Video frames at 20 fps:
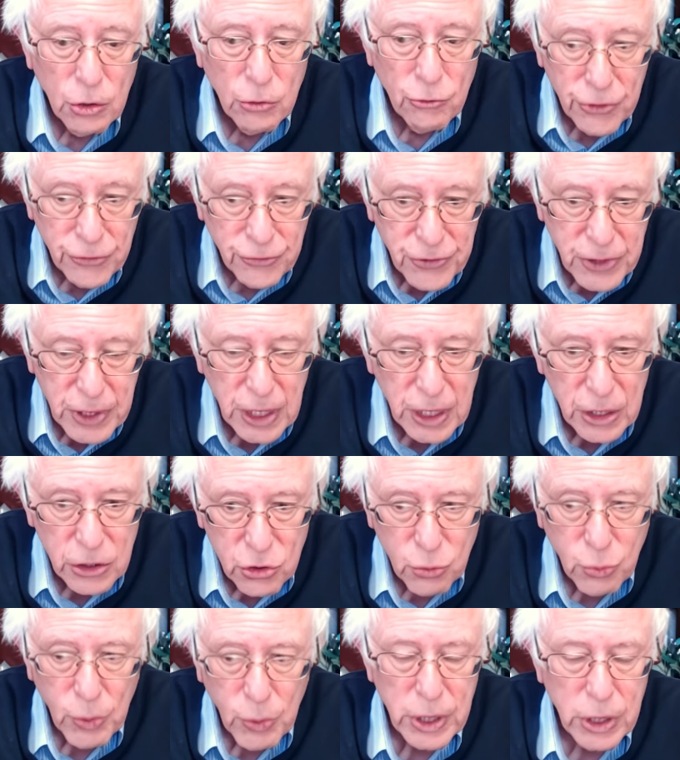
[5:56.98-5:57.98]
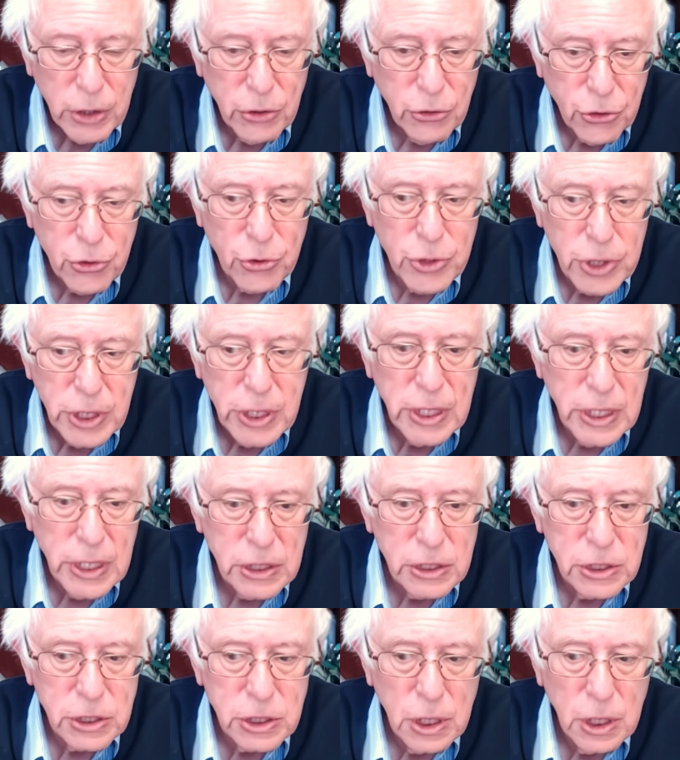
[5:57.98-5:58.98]
15, 20, 30
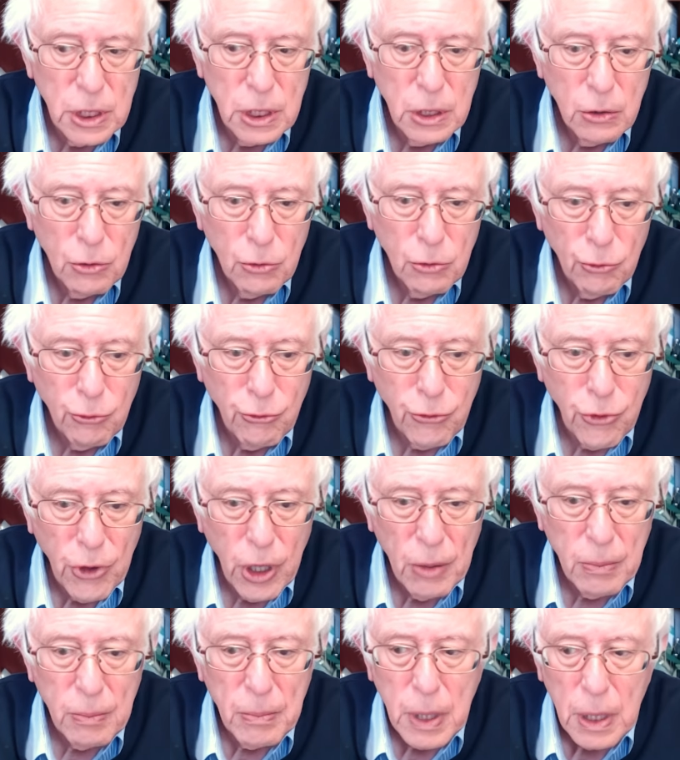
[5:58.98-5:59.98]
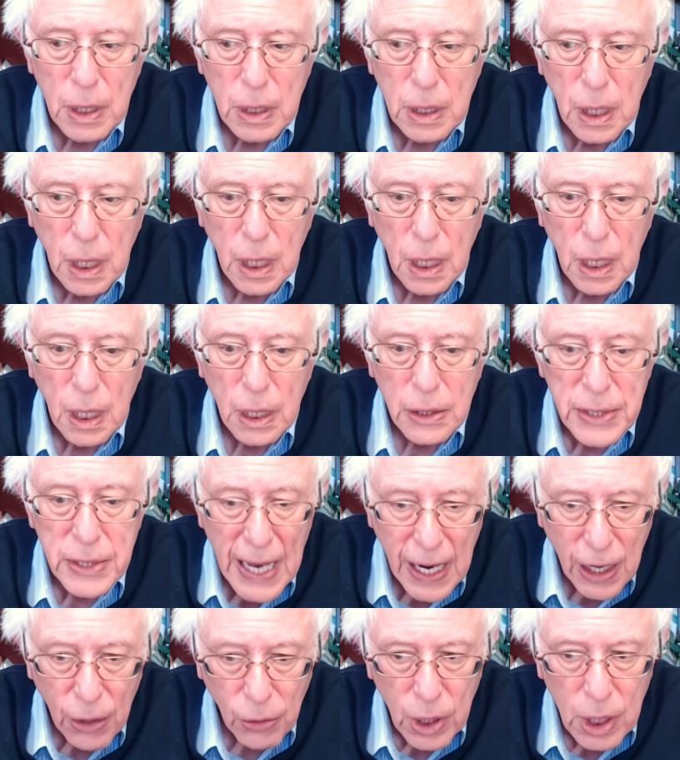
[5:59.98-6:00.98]
years from
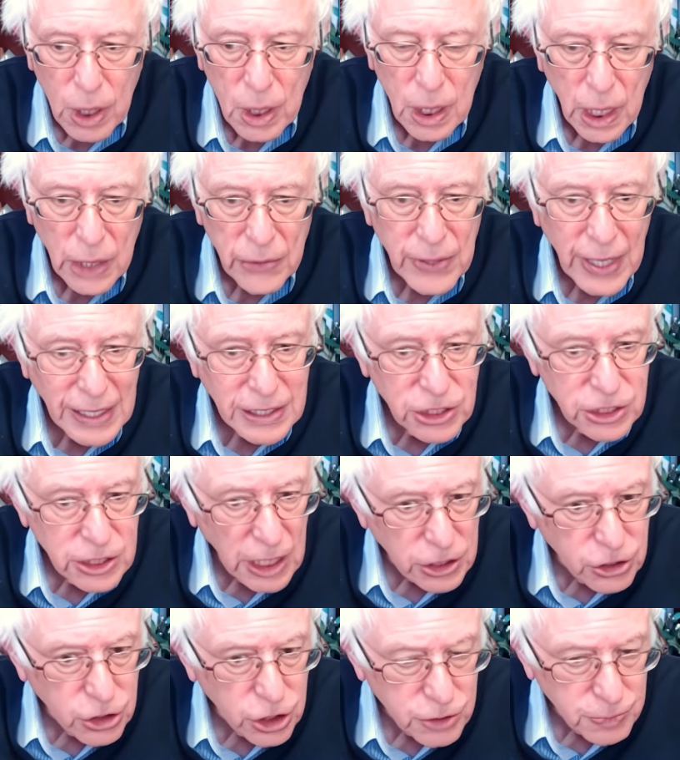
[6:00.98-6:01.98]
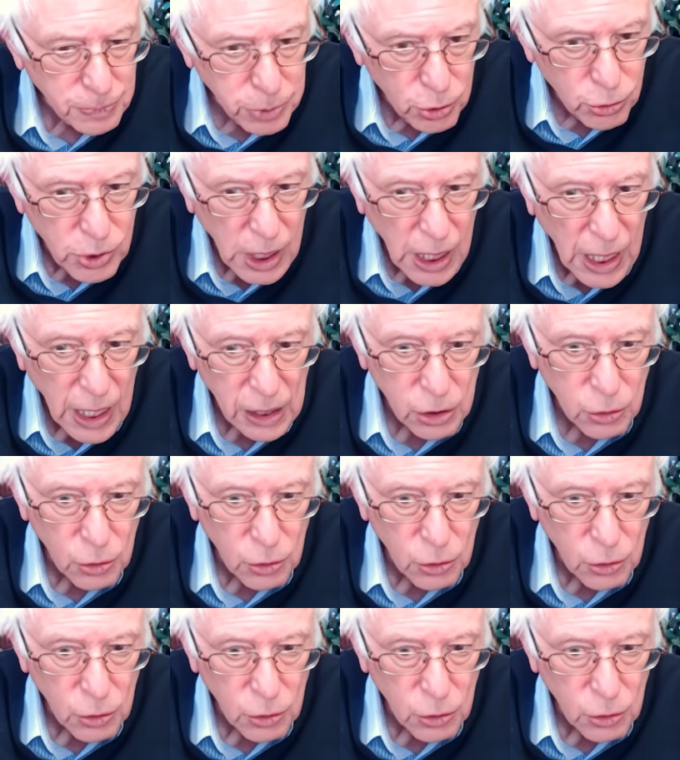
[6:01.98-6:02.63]
now. And that's not just blue-collar